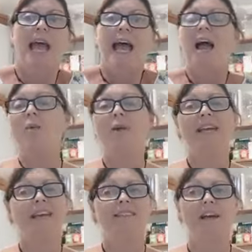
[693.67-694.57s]
And we
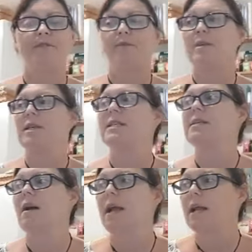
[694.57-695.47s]
get that from things
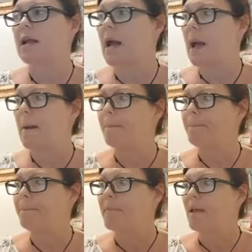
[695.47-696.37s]
like um,